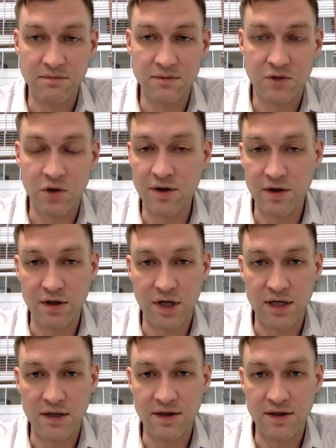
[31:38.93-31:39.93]
go to
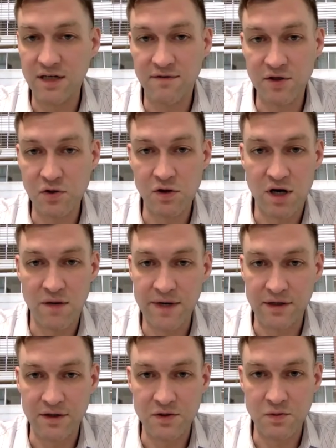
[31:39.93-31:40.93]
their the individual
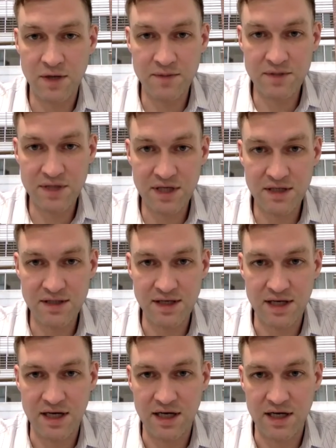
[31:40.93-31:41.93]
lawmakers' websites
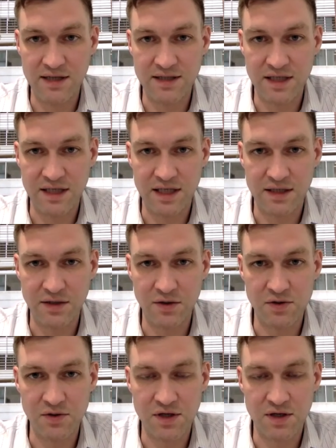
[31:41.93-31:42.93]
and
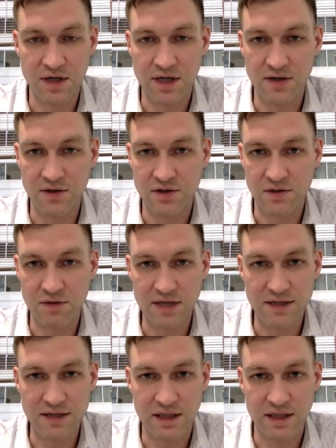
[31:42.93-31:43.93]
use their
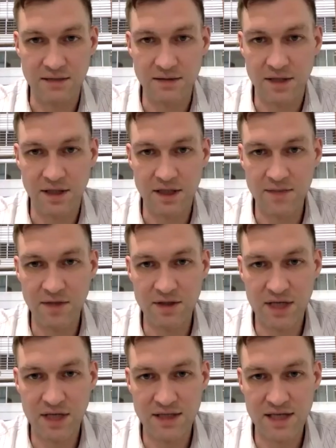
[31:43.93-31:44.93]
direct email
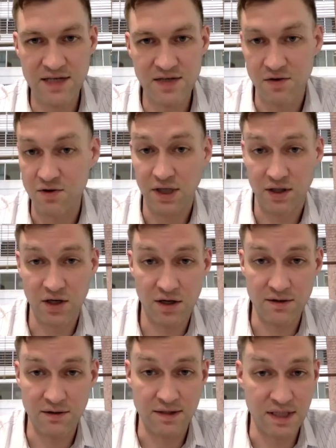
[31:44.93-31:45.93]
contacts, or you can call
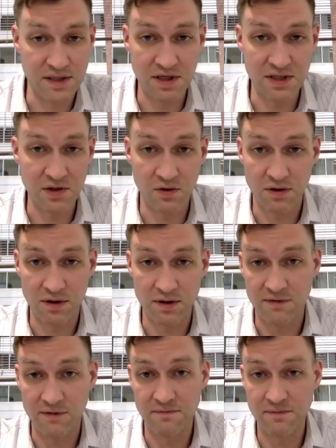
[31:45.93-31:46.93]
their district or
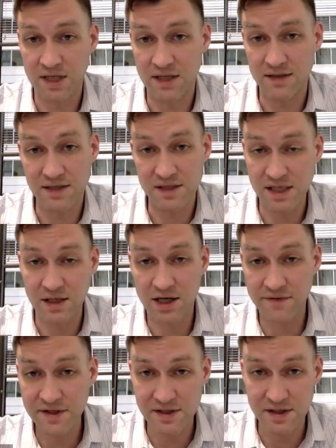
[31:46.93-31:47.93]
their DC
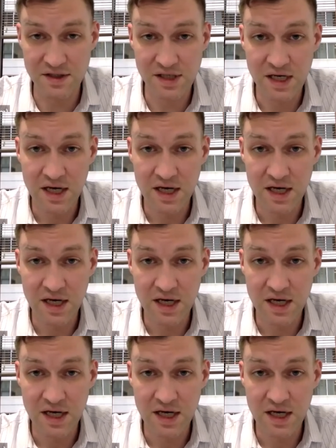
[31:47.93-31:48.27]
offices.